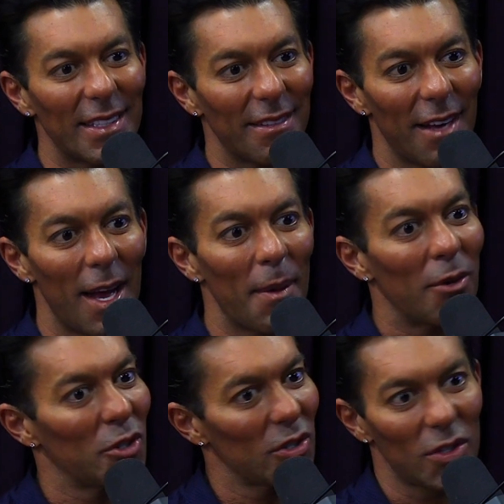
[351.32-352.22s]
at the time I
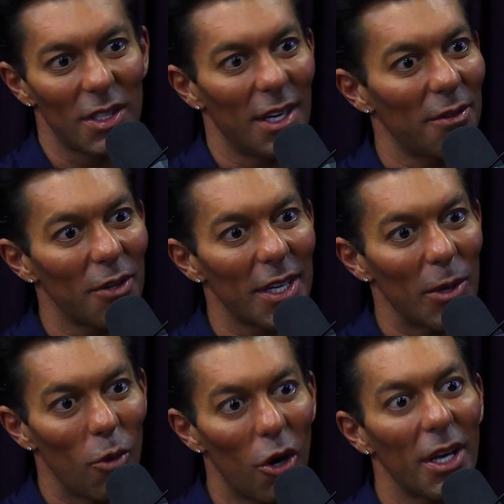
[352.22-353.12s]
was just a
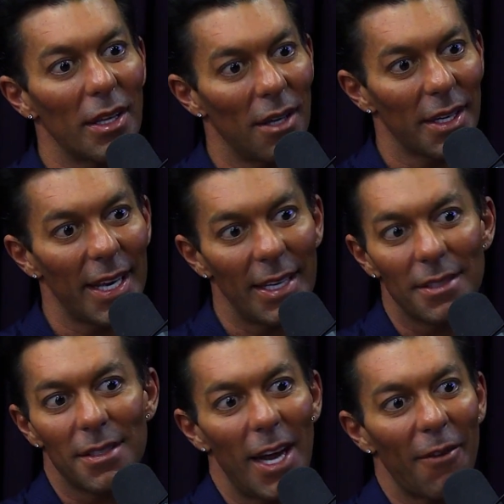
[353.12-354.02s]
fucking walking
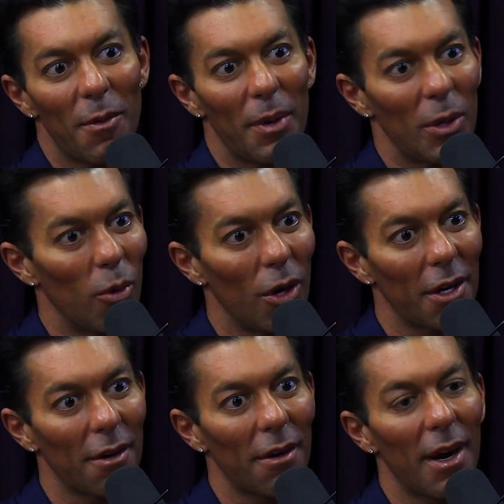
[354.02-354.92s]
nutcase. Everybody
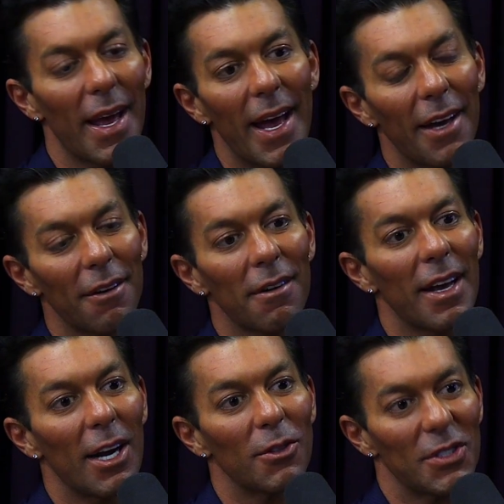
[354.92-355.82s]
wanted her. I had her,
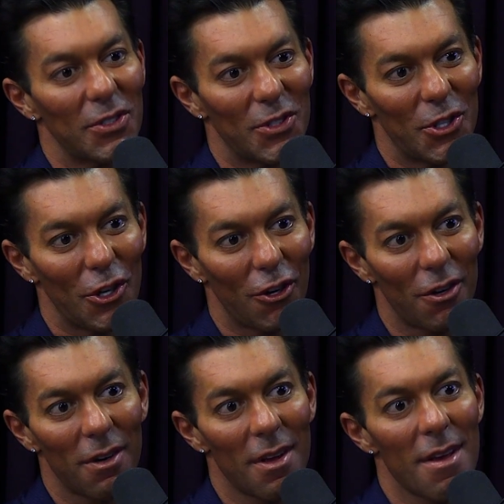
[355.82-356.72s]
and I was
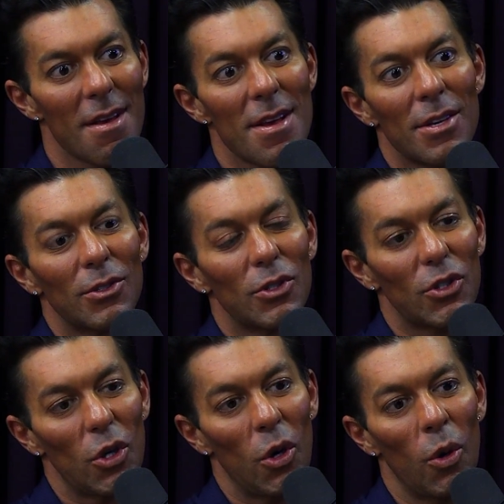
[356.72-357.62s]
insecure.
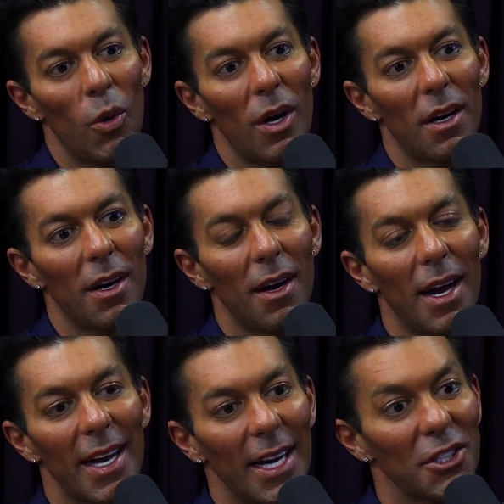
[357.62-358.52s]
So
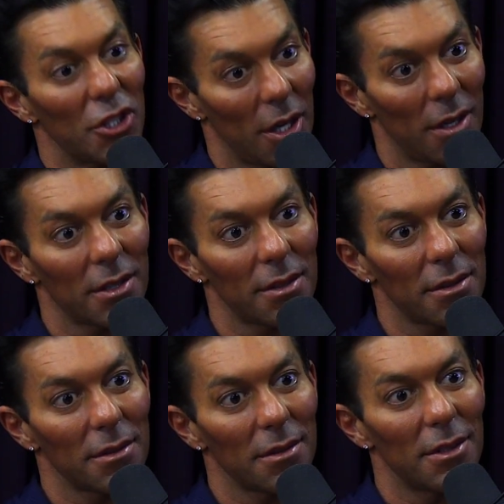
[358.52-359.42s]
I got
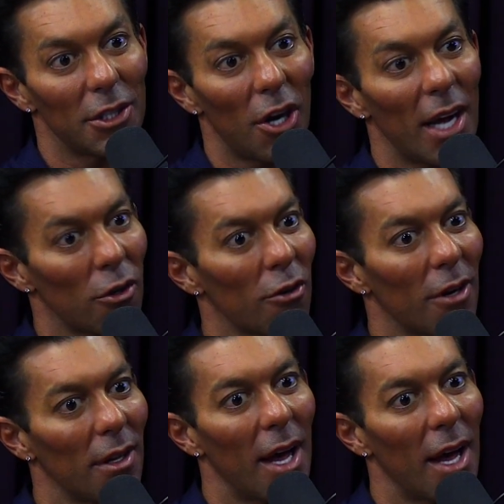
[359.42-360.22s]
jealous. You know, I learned a